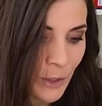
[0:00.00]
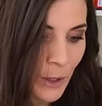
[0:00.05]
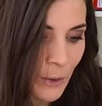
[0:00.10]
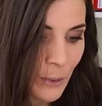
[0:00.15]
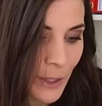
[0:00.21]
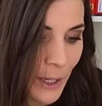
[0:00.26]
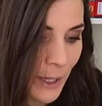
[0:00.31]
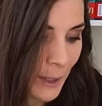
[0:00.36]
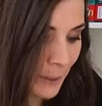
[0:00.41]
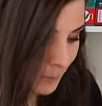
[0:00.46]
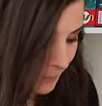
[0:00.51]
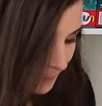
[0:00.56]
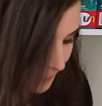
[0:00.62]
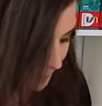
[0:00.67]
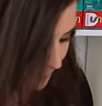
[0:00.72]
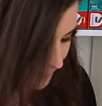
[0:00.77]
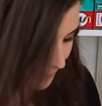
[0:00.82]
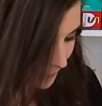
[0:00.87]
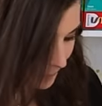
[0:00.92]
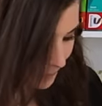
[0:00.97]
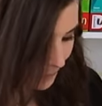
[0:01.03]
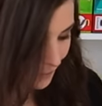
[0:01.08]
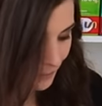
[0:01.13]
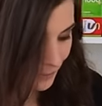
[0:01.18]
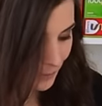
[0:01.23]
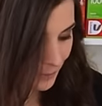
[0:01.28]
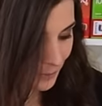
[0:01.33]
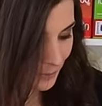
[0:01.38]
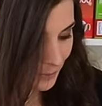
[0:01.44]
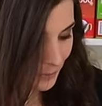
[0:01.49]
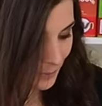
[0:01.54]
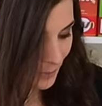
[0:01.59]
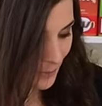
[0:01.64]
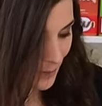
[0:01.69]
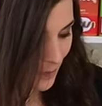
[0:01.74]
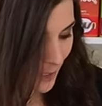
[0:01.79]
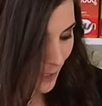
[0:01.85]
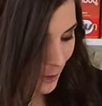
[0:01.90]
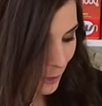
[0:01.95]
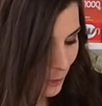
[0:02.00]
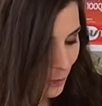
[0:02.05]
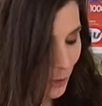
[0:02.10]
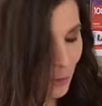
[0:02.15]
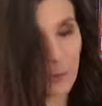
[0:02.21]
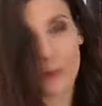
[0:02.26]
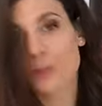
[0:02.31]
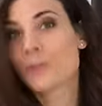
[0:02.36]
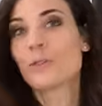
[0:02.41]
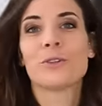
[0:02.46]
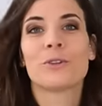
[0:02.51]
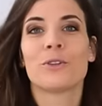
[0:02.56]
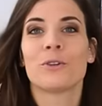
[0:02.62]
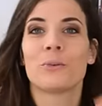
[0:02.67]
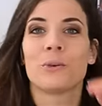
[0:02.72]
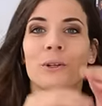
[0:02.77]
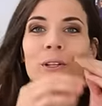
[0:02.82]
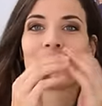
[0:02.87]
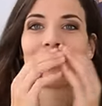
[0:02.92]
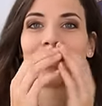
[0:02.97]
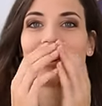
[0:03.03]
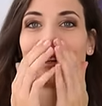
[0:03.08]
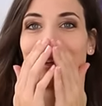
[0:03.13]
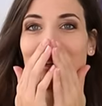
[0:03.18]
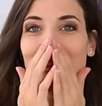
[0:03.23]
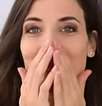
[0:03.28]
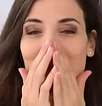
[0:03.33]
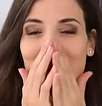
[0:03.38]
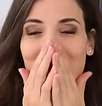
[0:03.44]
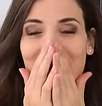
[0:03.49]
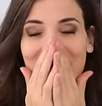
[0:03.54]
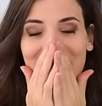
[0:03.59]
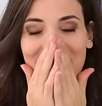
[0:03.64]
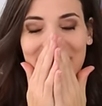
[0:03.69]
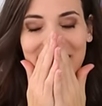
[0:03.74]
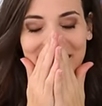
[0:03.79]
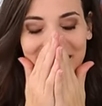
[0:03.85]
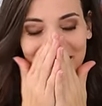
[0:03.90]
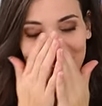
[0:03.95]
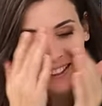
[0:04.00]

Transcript: okay? I don't know what to do with the third bag.